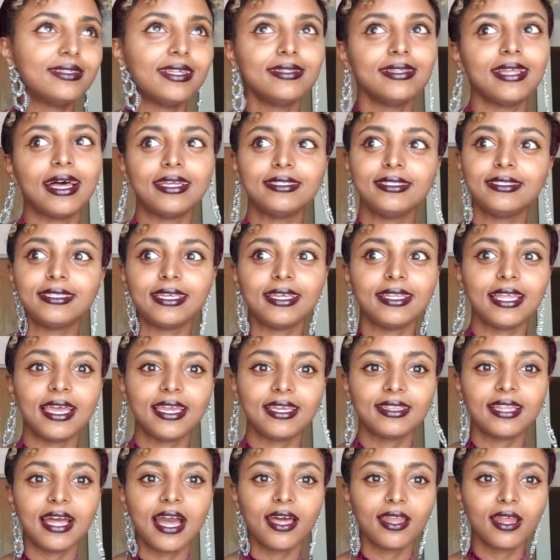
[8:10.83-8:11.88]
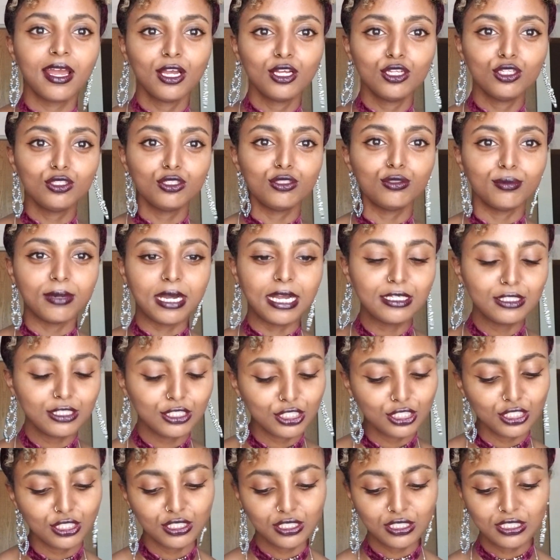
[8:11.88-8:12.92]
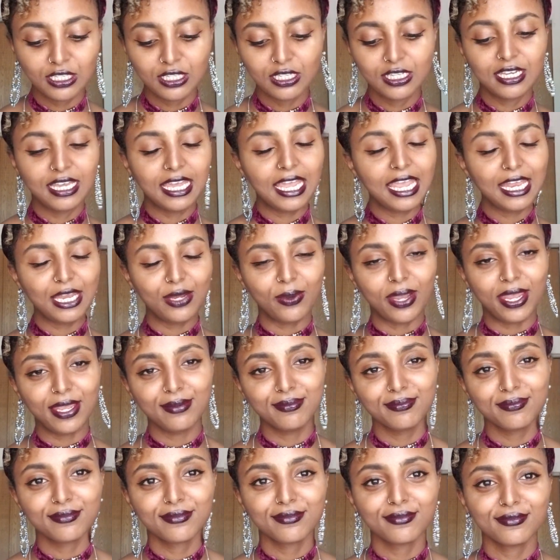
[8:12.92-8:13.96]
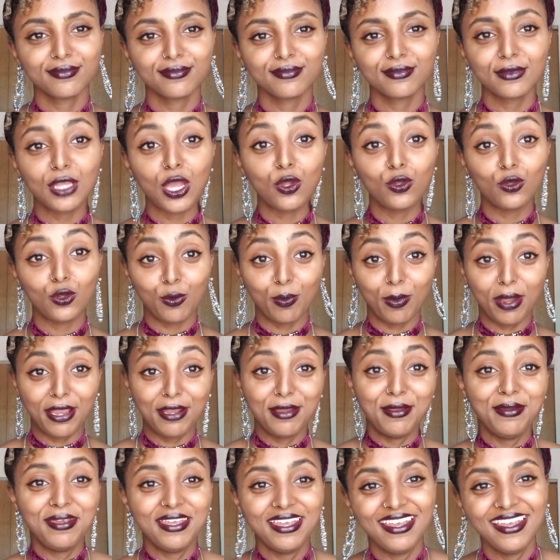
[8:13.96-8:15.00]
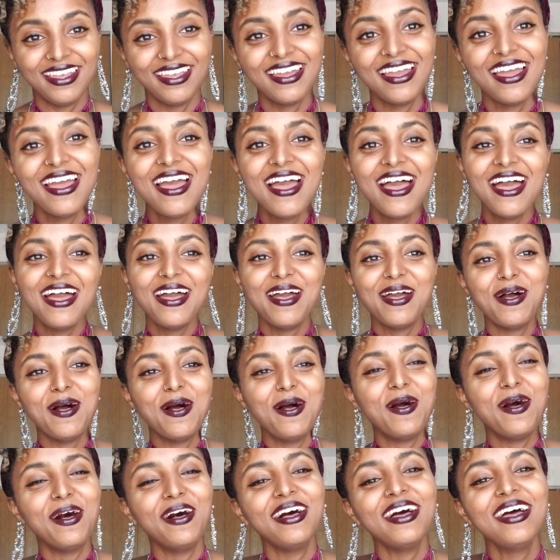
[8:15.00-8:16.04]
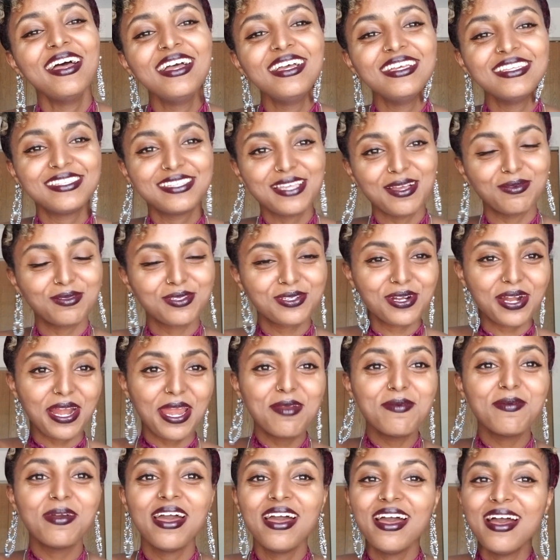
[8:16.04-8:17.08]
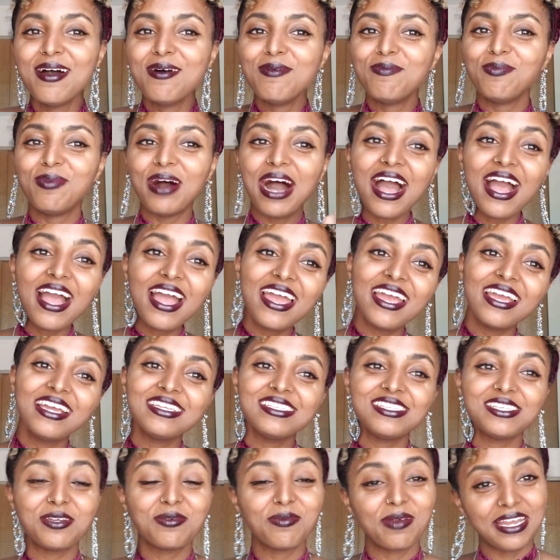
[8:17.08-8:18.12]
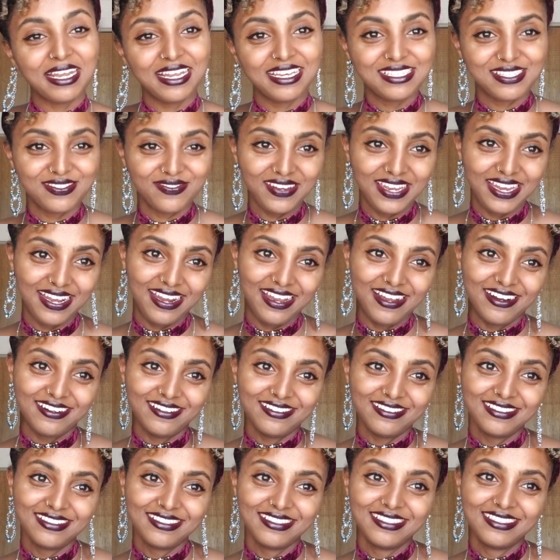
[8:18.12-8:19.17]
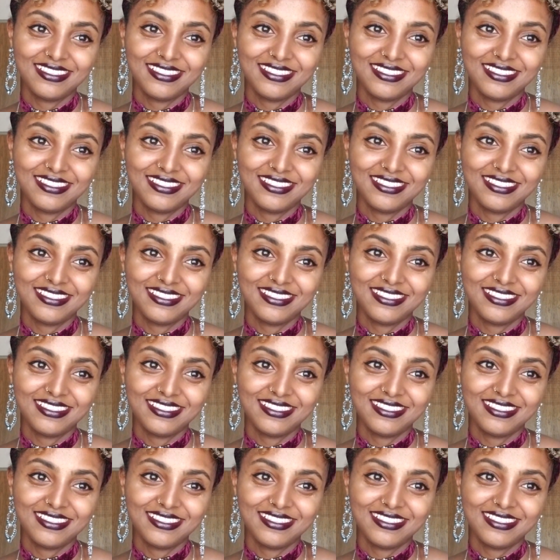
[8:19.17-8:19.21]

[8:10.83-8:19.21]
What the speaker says: I say like that too much. Anyway, don't mind me. Subscribe. Bye. See you in my next video.